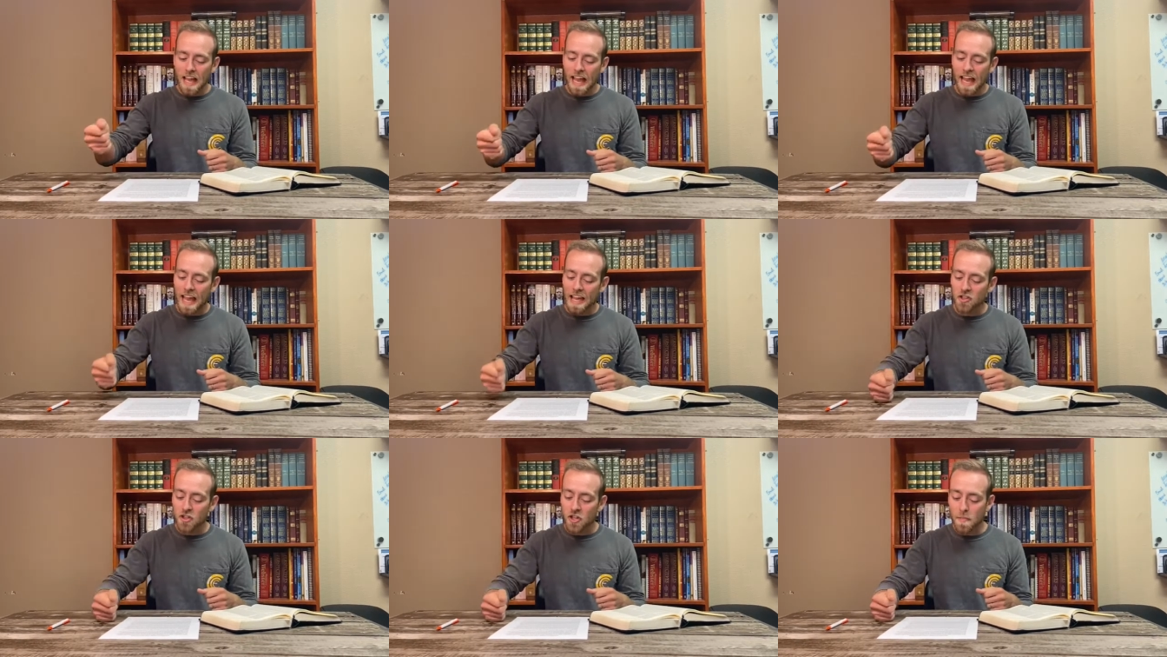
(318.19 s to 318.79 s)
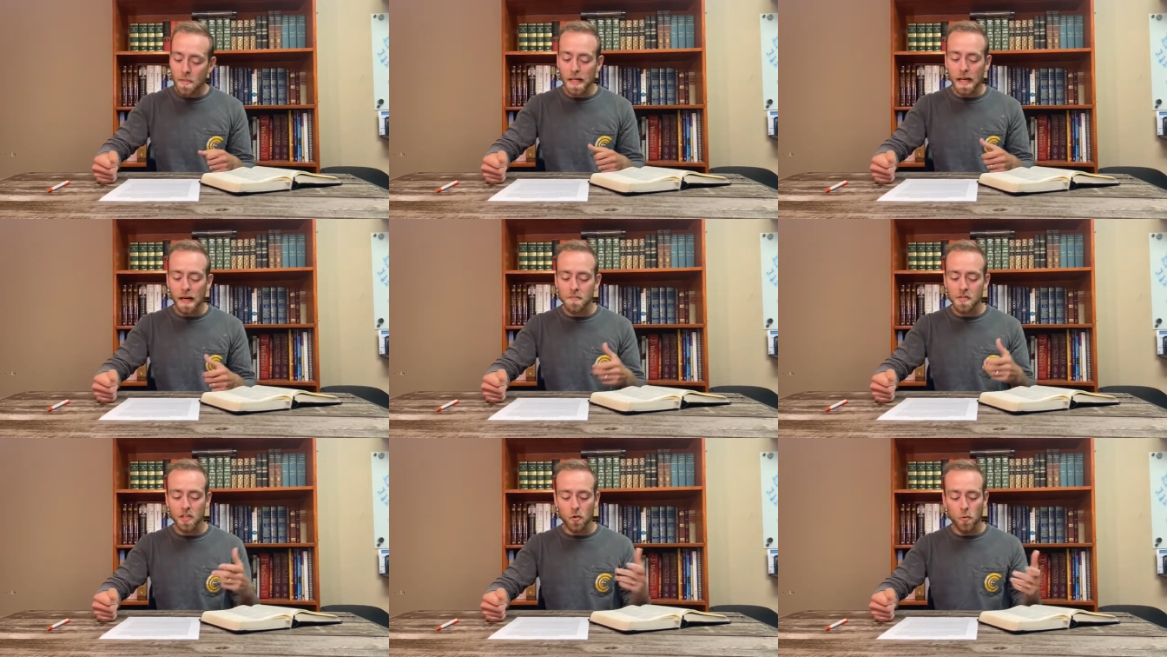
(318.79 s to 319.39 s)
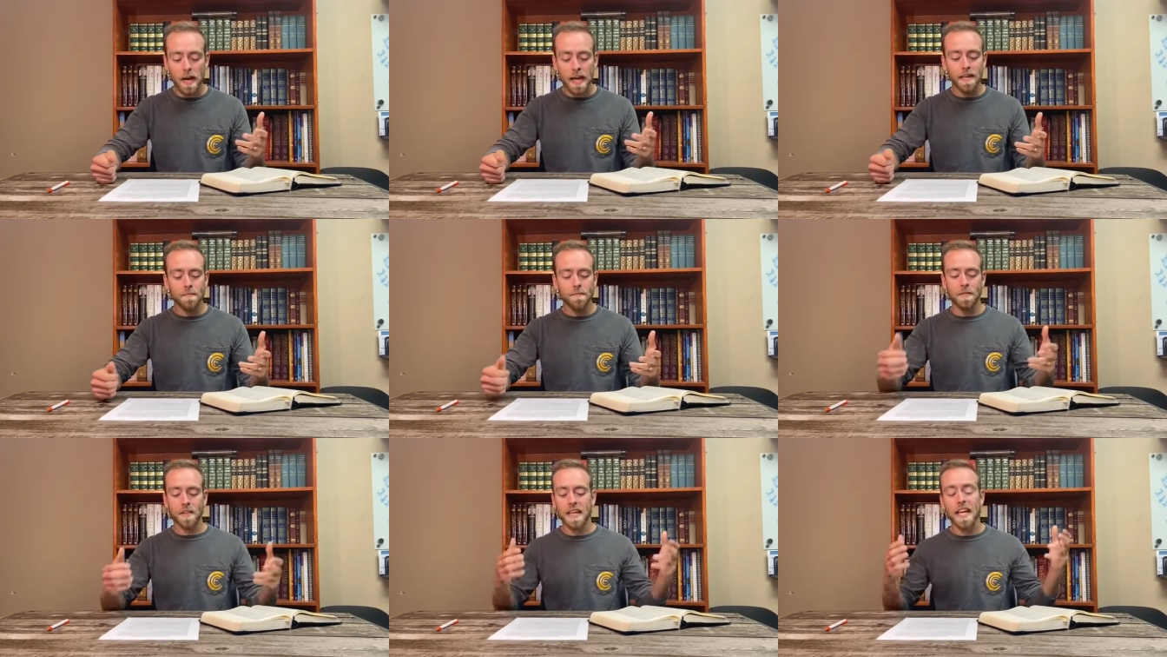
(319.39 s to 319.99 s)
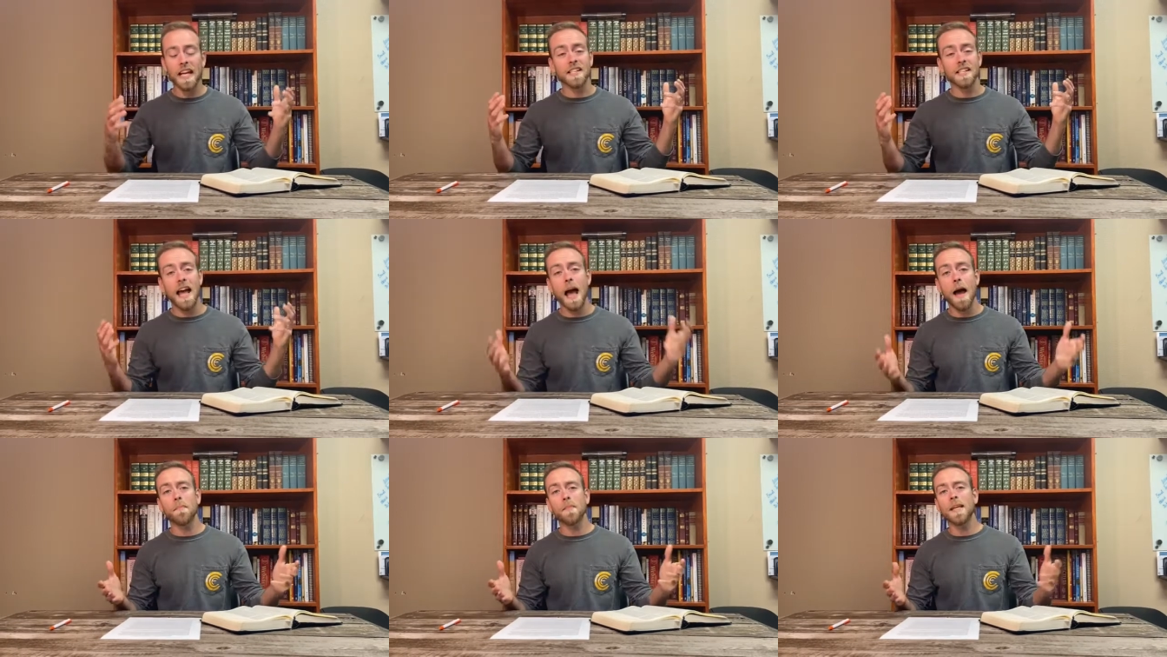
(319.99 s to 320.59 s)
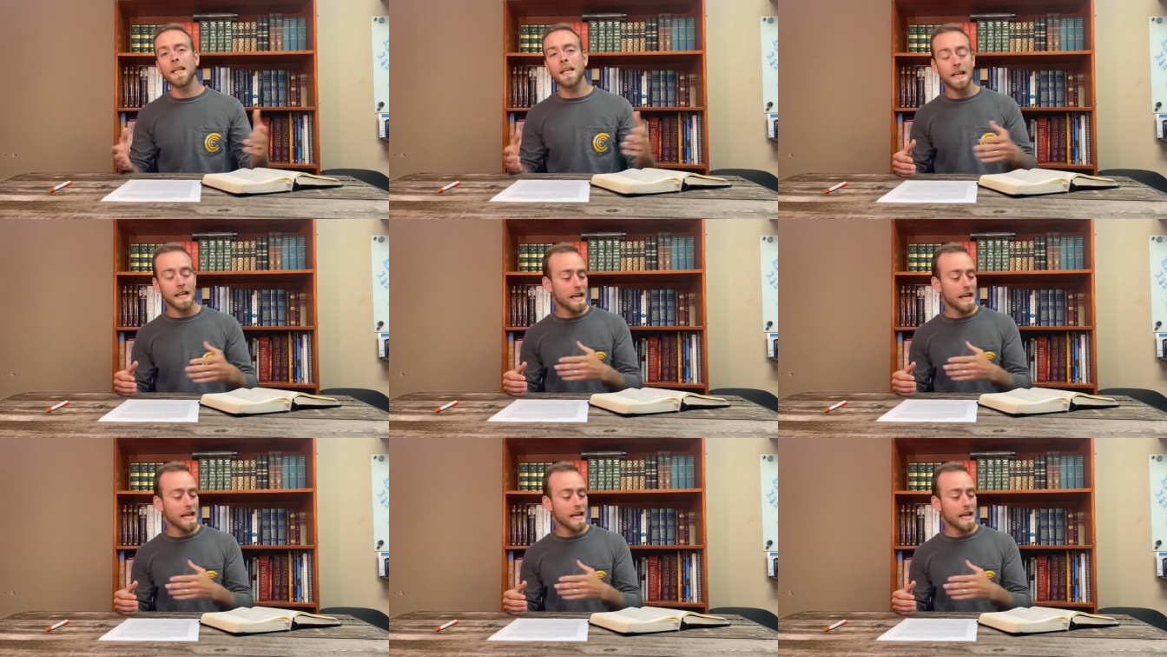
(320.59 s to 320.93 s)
and she becomes the queen. The king is happy.